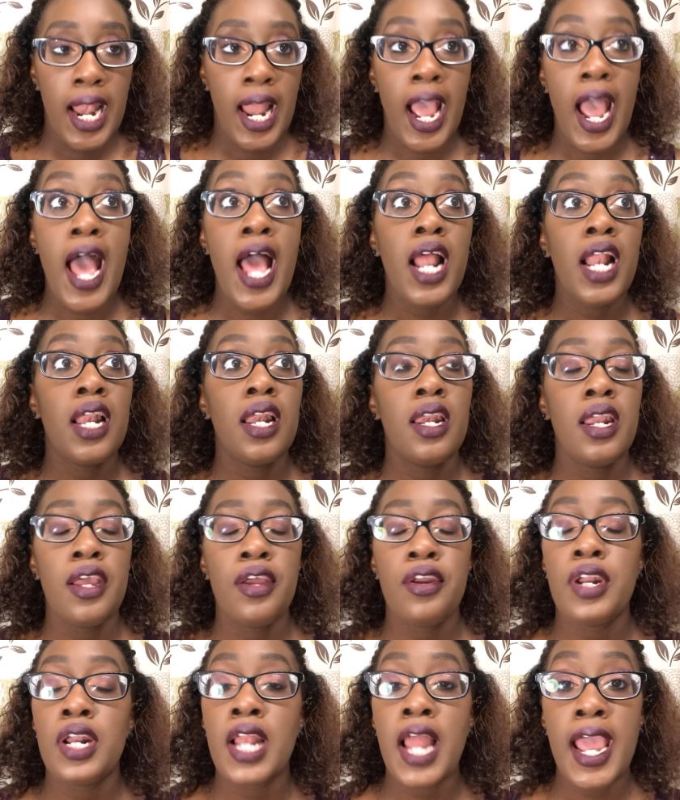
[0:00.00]

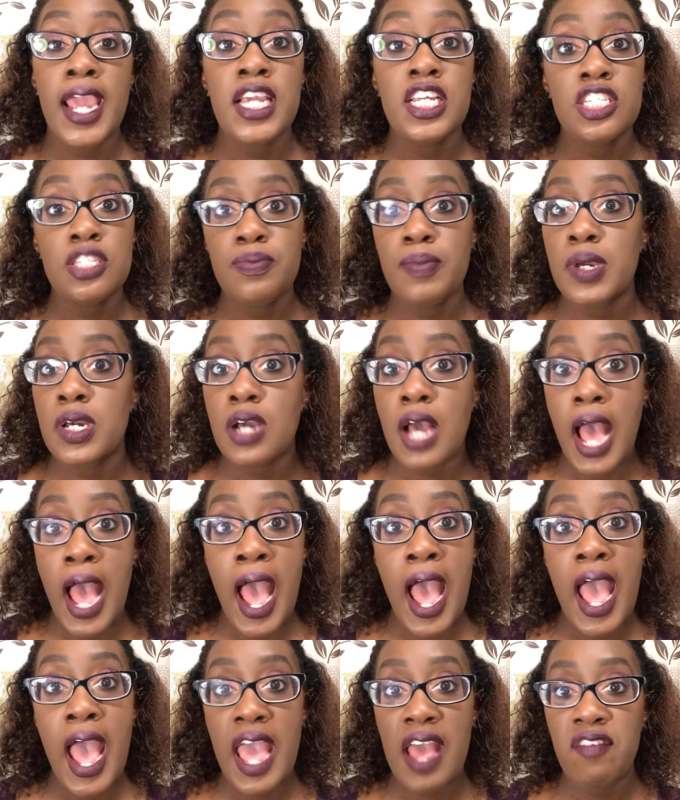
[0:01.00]
It smelled,
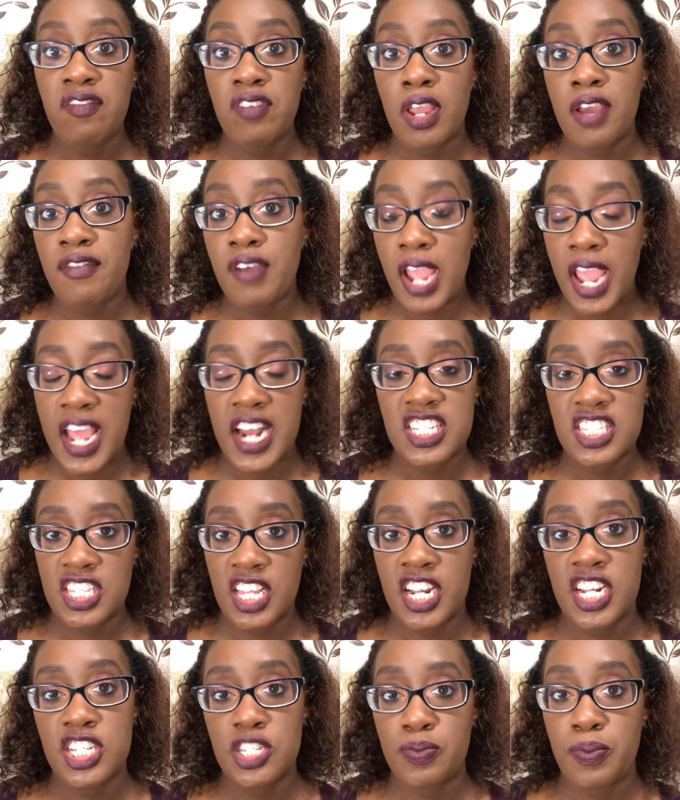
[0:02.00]
I have never had a
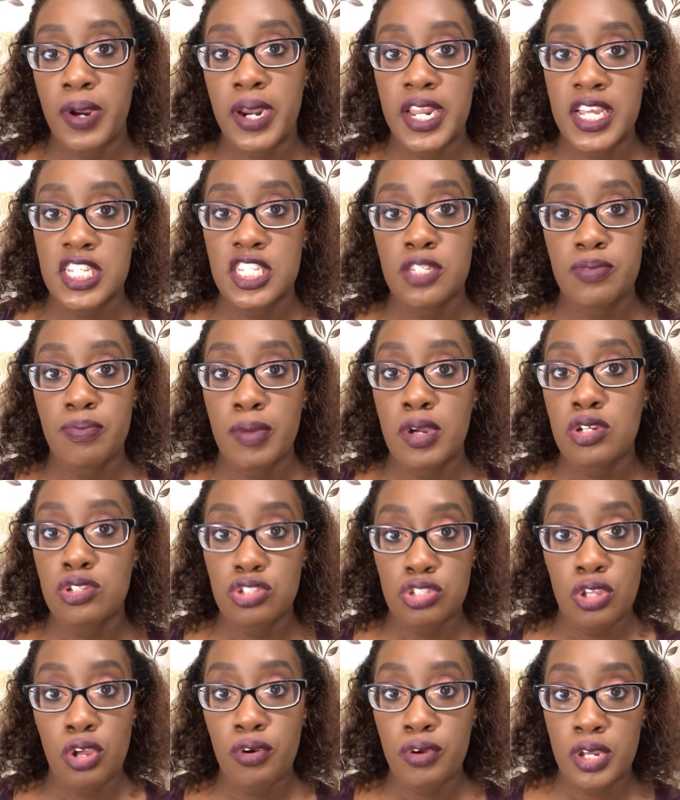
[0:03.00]
setting spray that
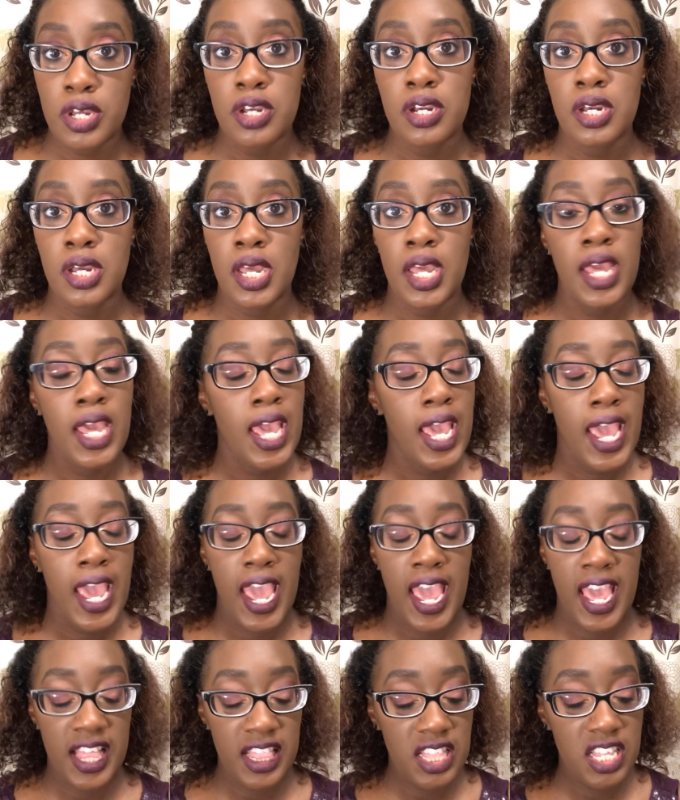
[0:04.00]
smells so good.
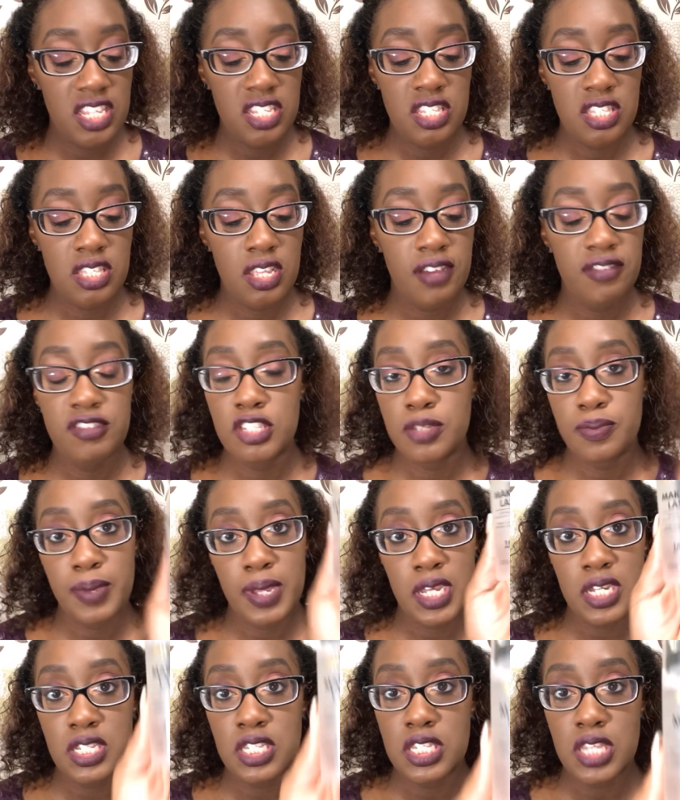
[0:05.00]
And this stuff
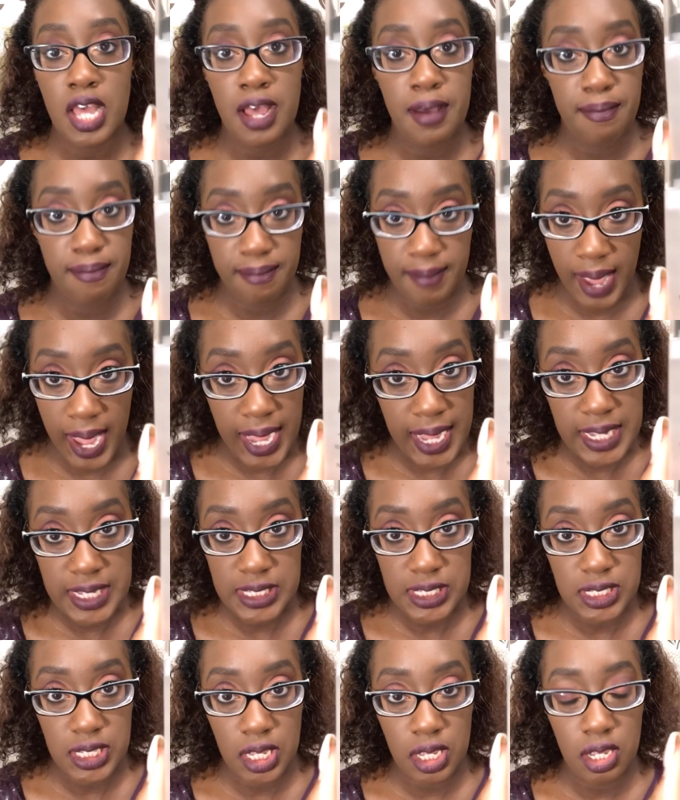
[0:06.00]
smells
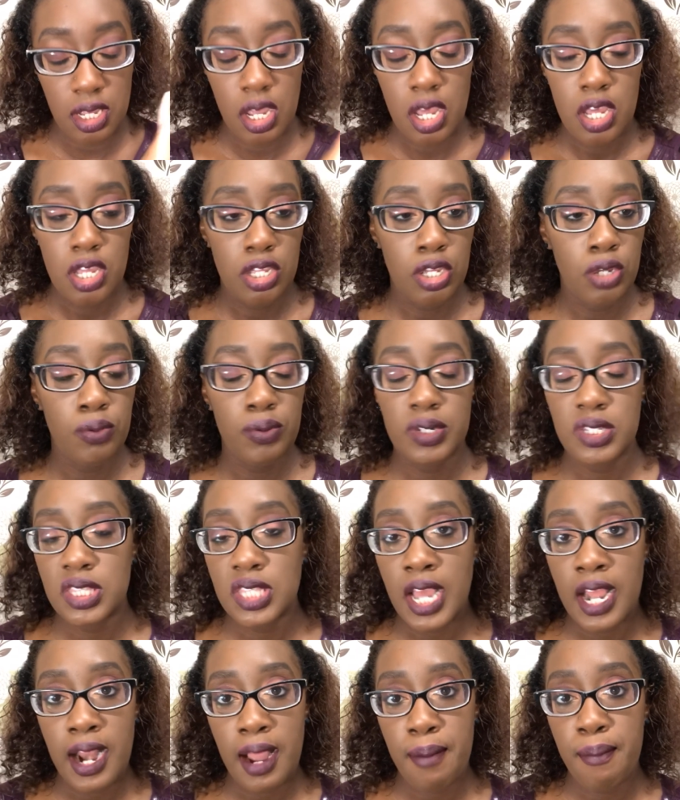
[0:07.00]
amazing. You would have
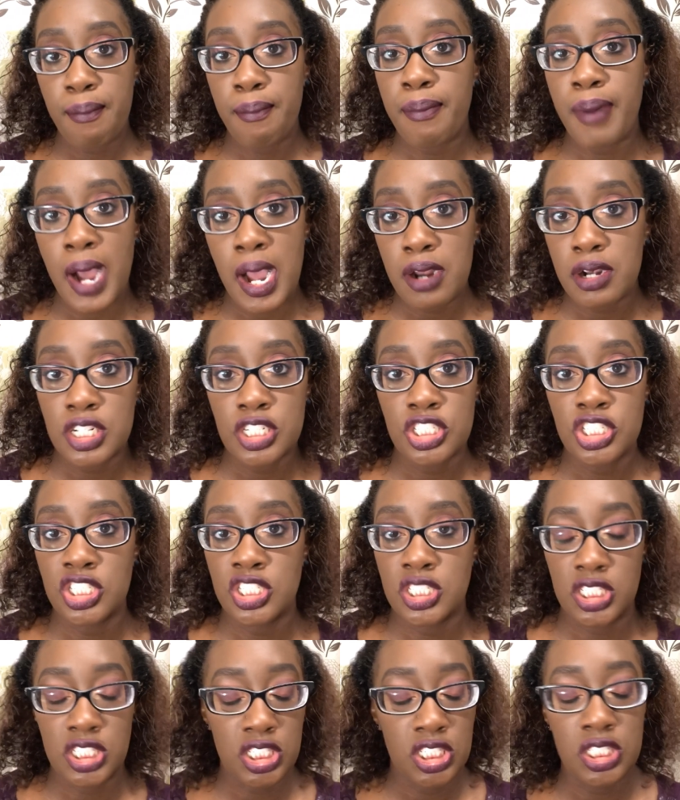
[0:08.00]
thought I bought
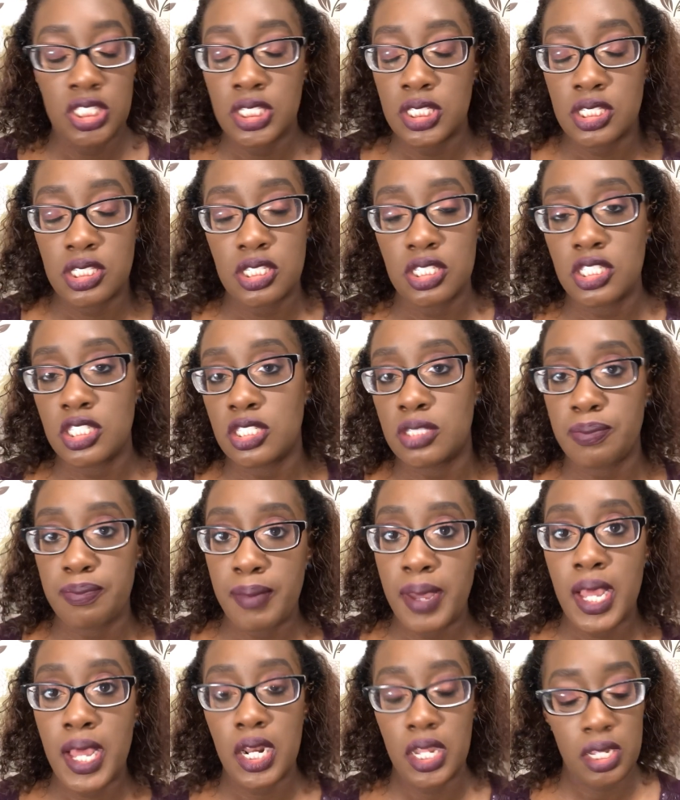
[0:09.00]
it just to
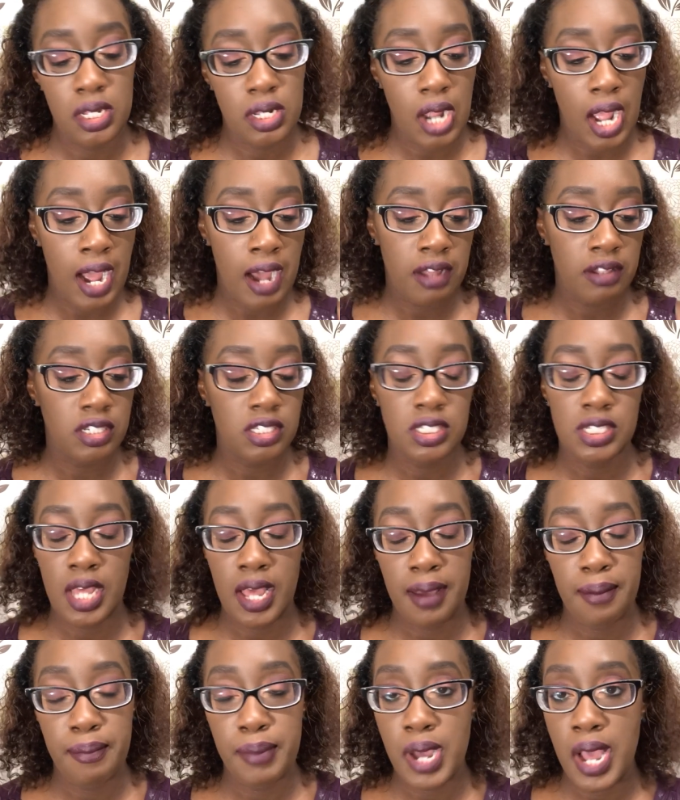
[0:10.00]
smell it all the
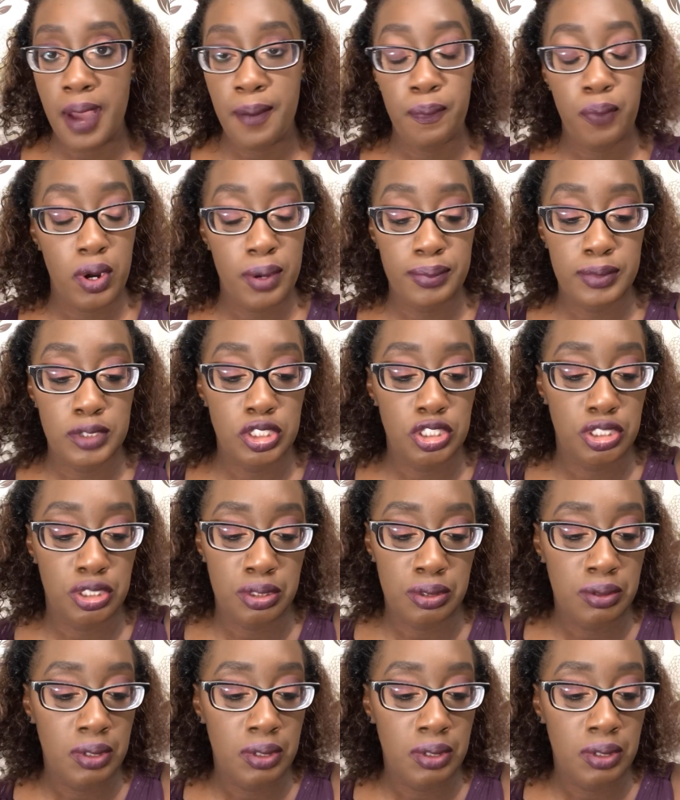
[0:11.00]
time, but I promise